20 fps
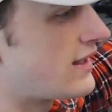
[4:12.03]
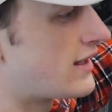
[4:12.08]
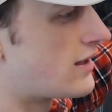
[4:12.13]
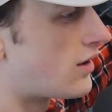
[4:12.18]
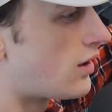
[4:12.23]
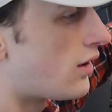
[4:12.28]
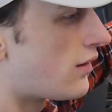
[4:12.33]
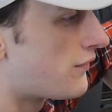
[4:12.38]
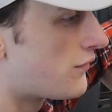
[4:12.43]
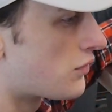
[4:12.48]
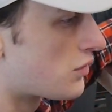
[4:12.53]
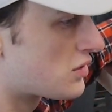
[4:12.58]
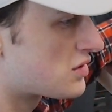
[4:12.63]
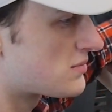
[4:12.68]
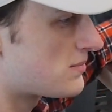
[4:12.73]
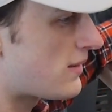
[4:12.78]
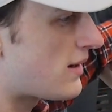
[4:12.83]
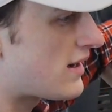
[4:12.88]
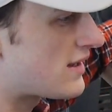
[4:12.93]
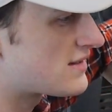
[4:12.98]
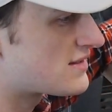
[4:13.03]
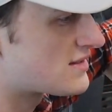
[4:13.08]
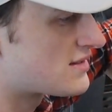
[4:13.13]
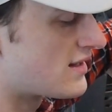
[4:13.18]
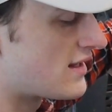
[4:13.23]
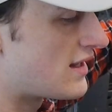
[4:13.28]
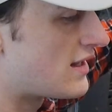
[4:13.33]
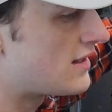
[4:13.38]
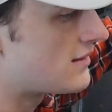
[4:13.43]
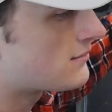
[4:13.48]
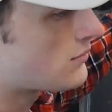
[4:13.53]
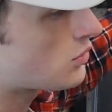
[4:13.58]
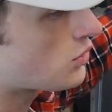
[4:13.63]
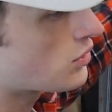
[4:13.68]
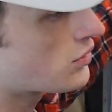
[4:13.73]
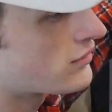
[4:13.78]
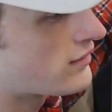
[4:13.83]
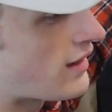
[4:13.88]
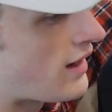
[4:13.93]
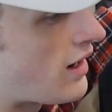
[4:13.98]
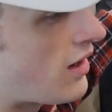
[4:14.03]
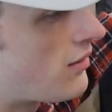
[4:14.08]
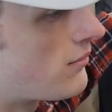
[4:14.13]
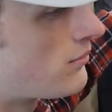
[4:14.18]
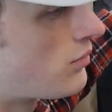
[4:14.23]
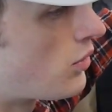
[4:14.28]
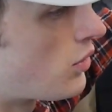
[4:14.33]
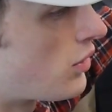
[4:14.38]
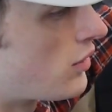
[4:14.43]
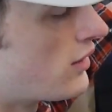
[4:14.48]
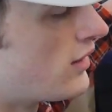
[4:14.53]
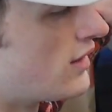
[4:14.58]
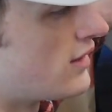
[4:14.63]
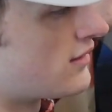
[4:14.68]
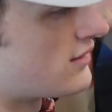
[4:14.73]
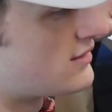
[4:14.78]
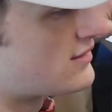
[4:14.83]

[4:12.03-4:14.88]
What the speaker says: in all 4 spots, the inboard, the outboard, the